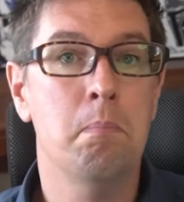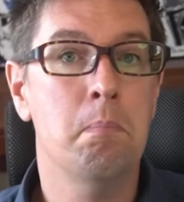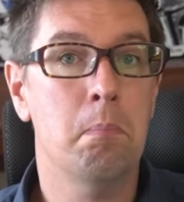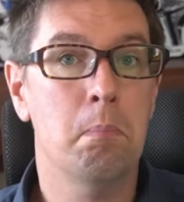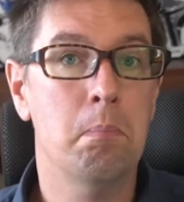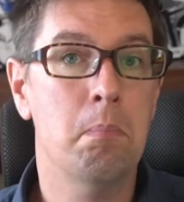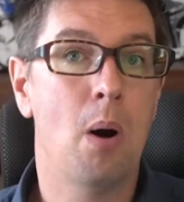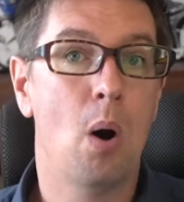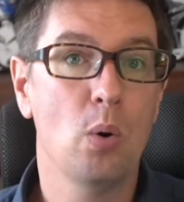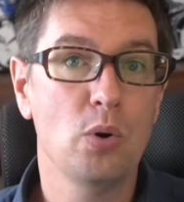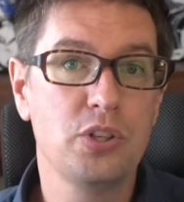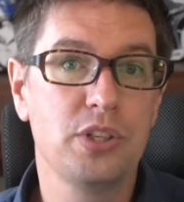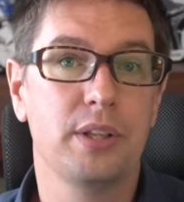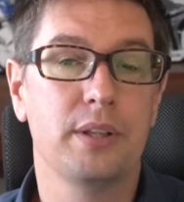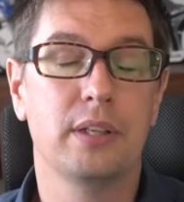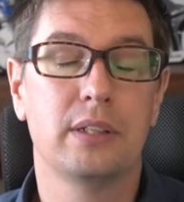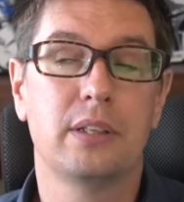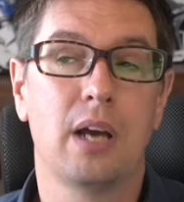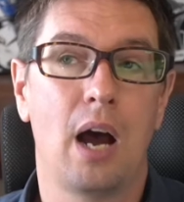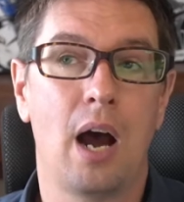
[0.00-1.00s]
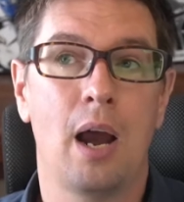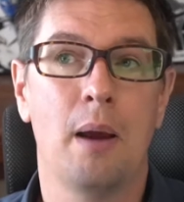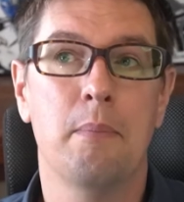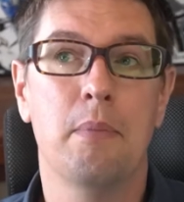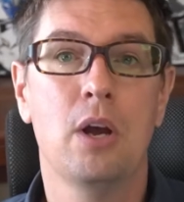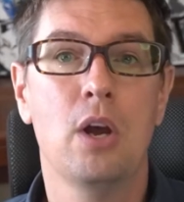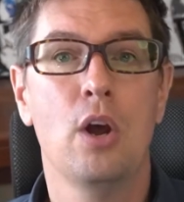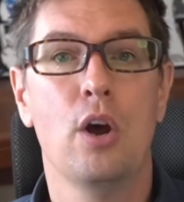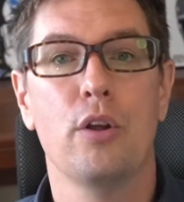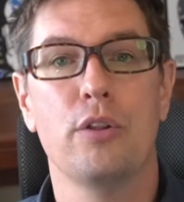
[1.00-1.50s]
most of the time
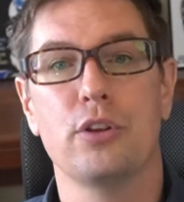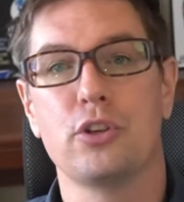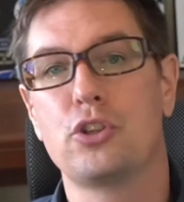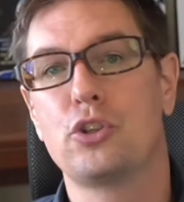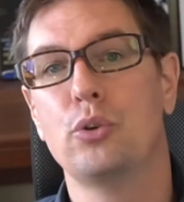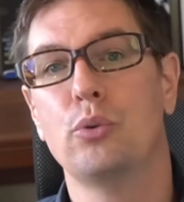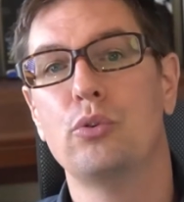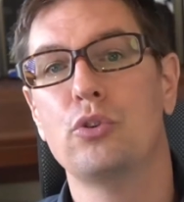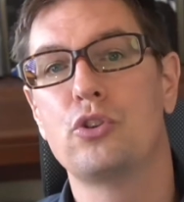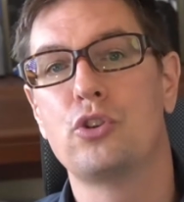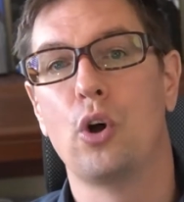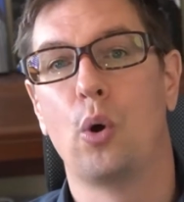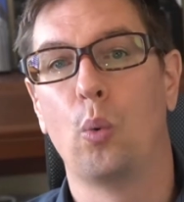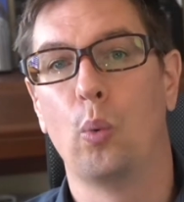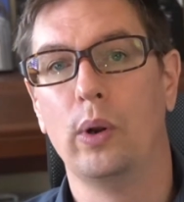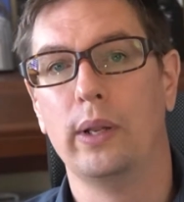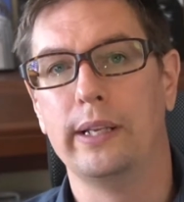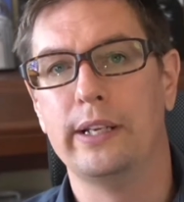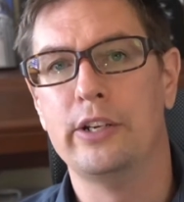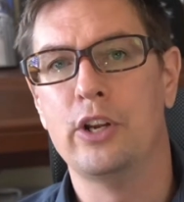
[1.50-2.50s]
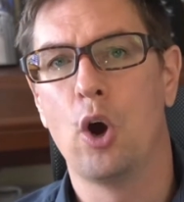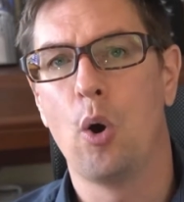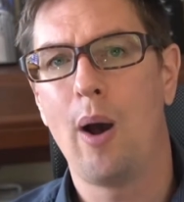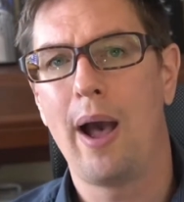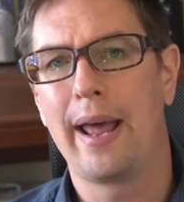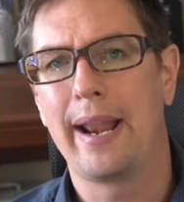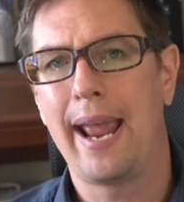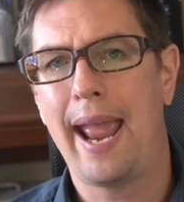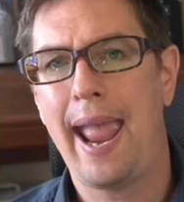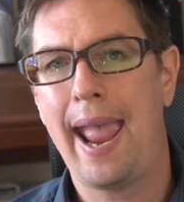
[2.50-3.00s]
the students don't really know how
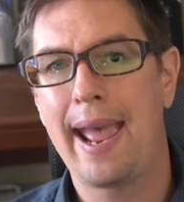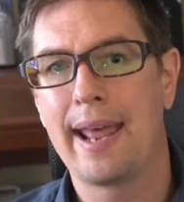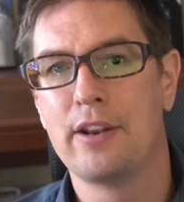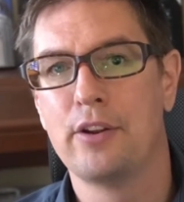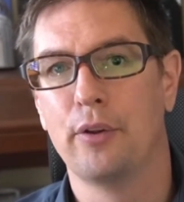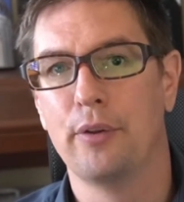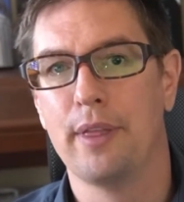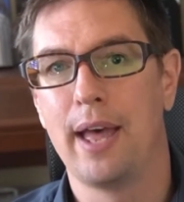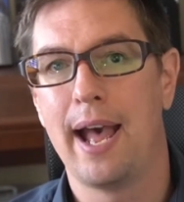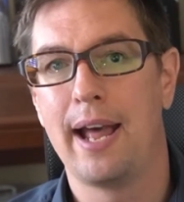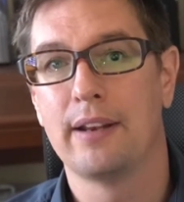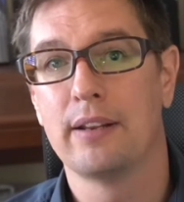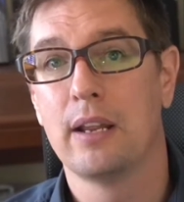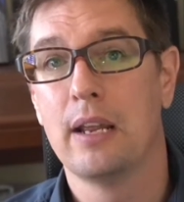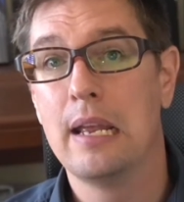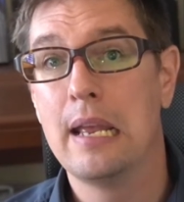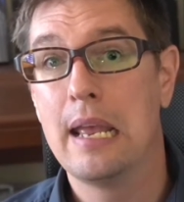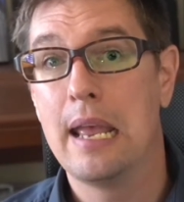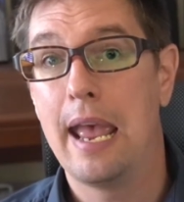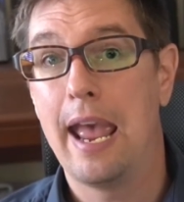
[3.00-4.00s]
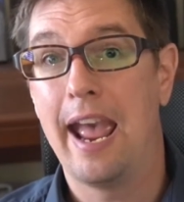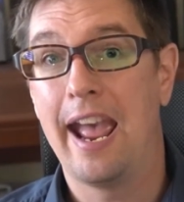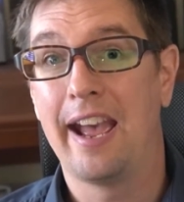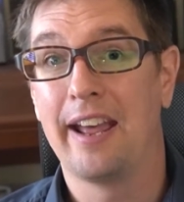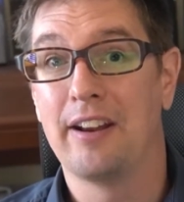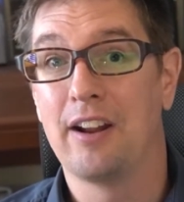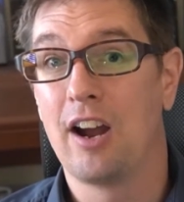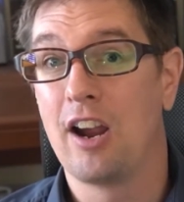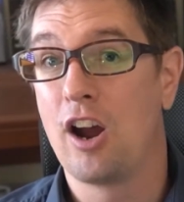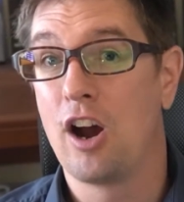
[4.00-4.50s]
to handle that, and
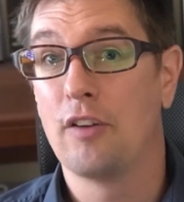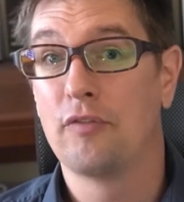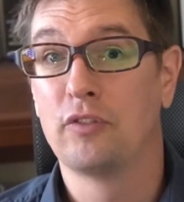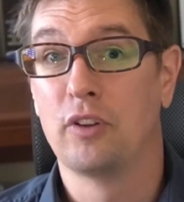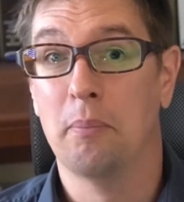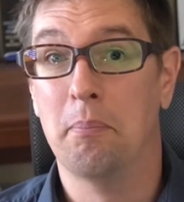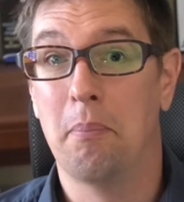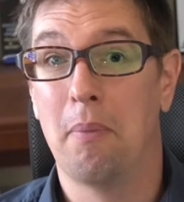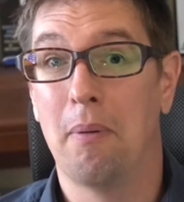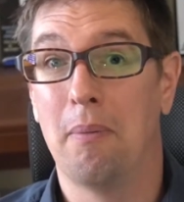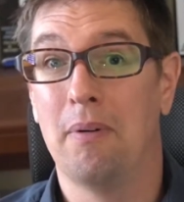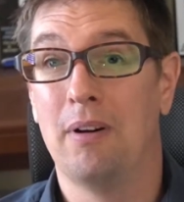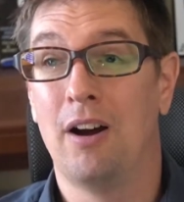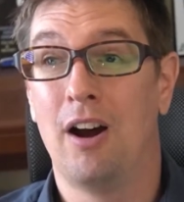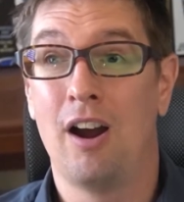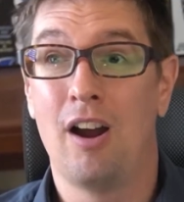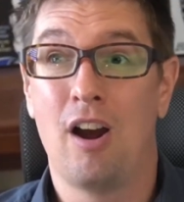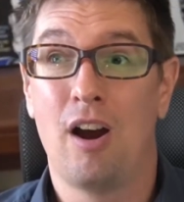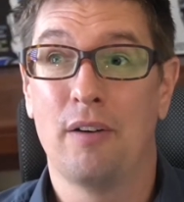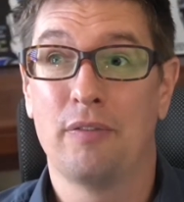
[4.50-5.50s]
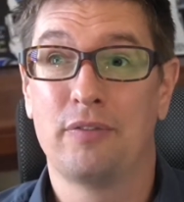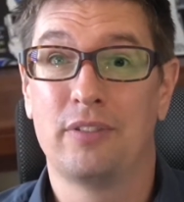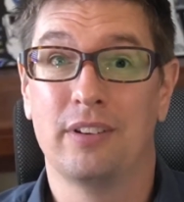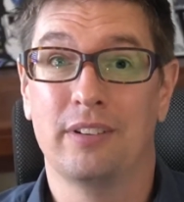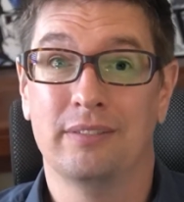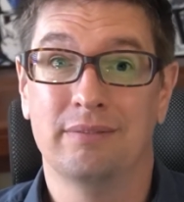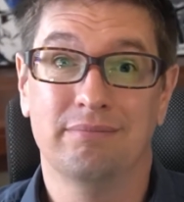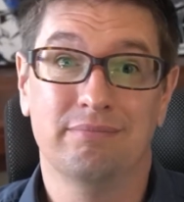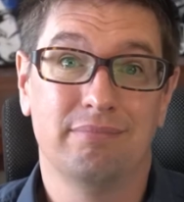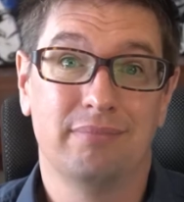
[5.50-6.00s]
I
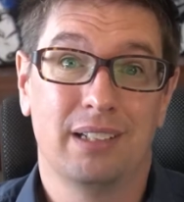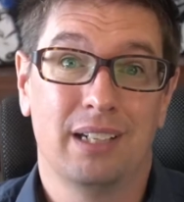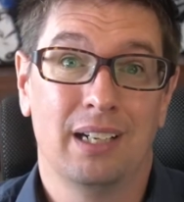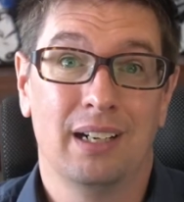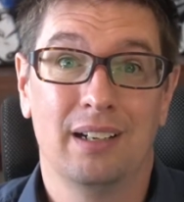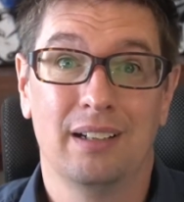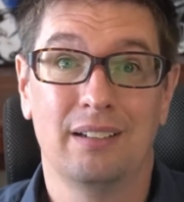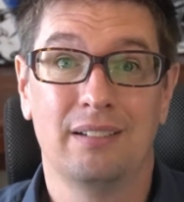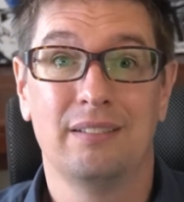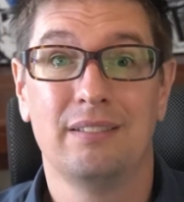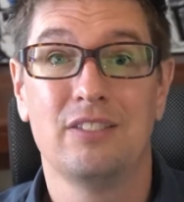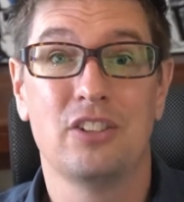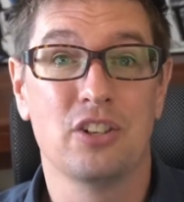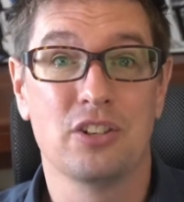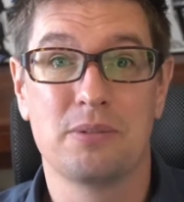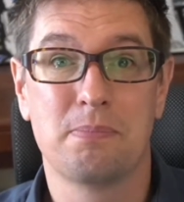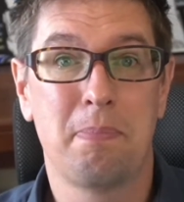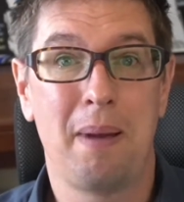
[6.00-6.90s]
often just